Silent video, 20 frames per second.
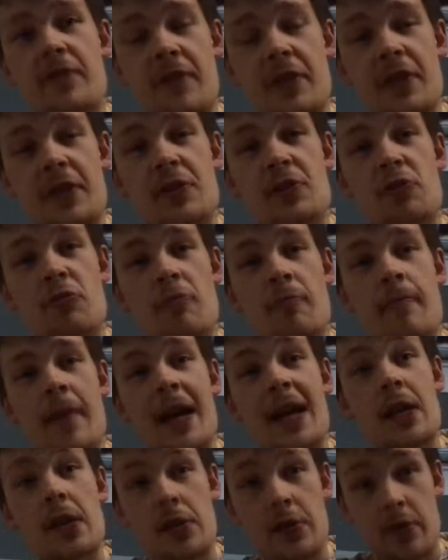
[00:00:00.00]
but it's for the
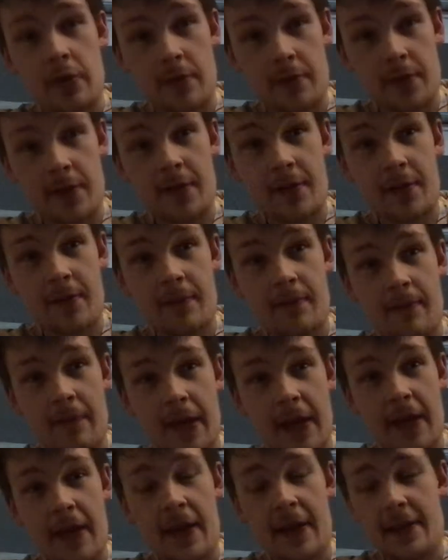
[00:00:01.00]
two managers,
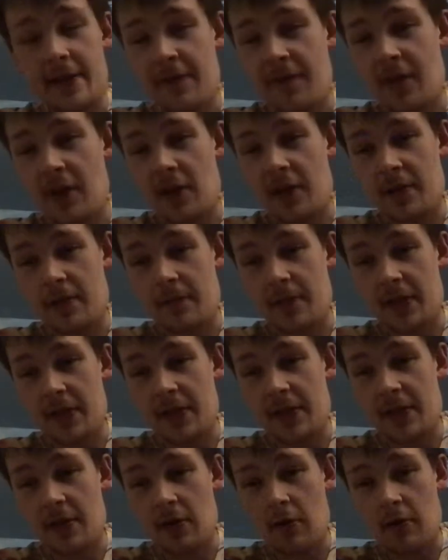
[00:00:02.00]
as far as
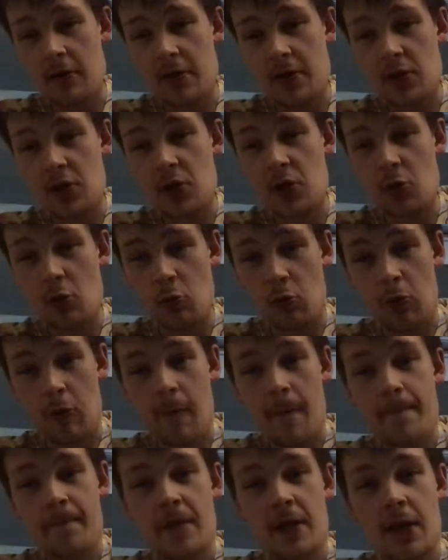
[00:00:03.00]
I'm concerned.
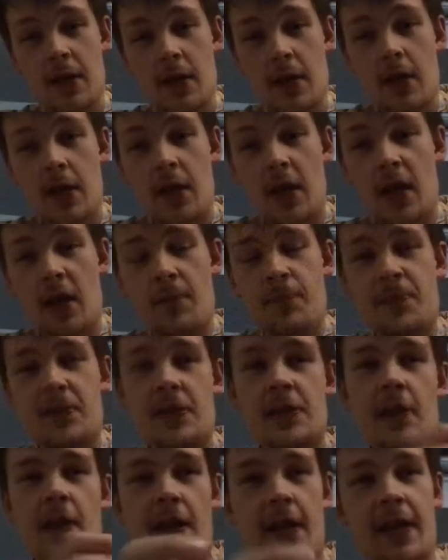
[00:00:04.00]
So,
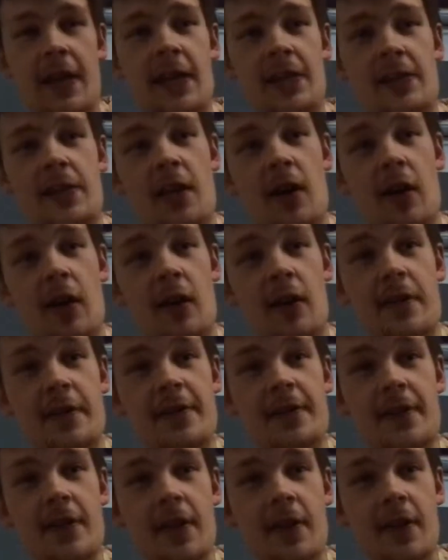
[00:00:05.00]
Hibs against
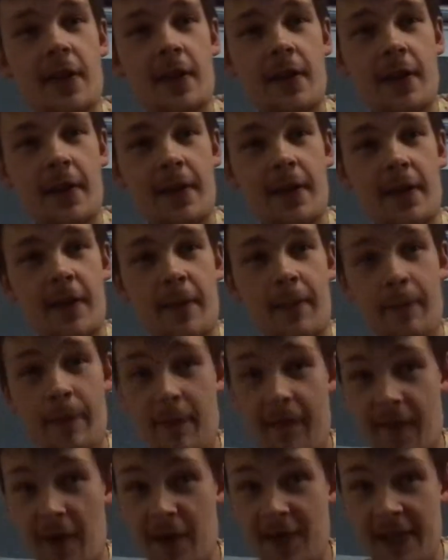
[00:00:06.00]
Hearts.
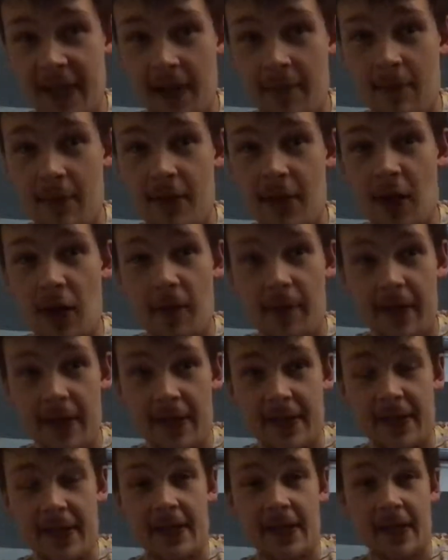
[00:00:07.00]
The first Edinburgh
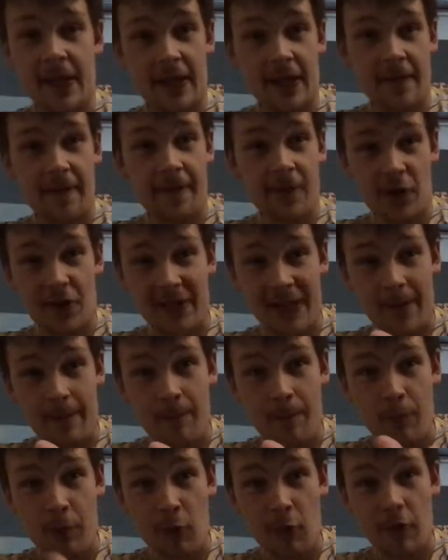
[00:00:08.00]
Derby of the season, and the
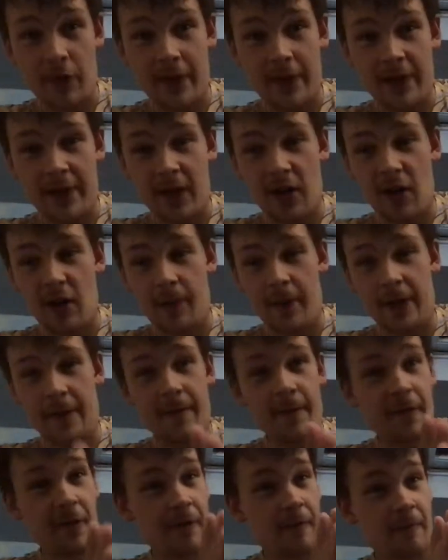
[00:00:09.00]
first important
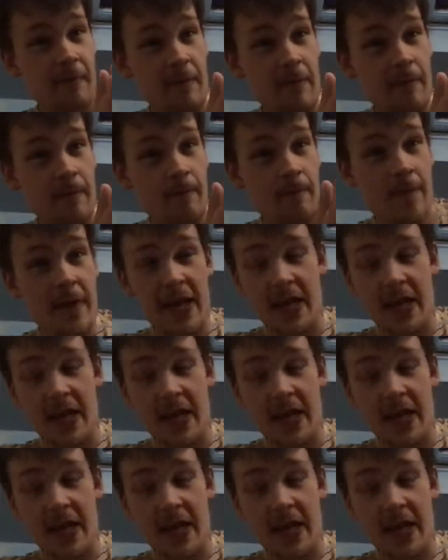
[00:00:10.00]
derby for